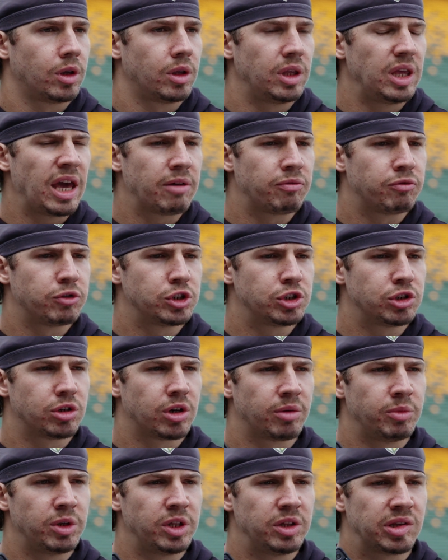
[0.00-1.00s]
Yeah, for
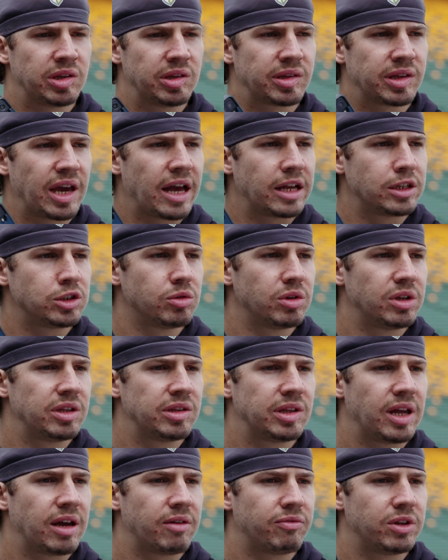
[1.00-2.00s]
sure. I mean, Saskatchewan
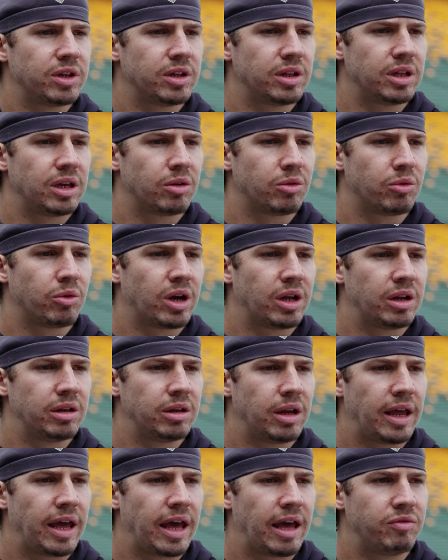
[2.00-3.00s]
is definitely a
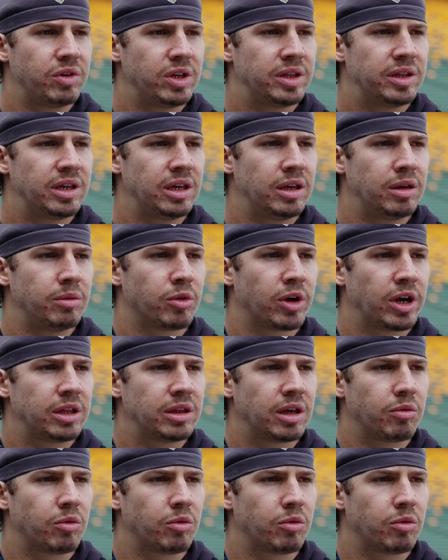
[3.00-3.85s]
run-heavy team, right?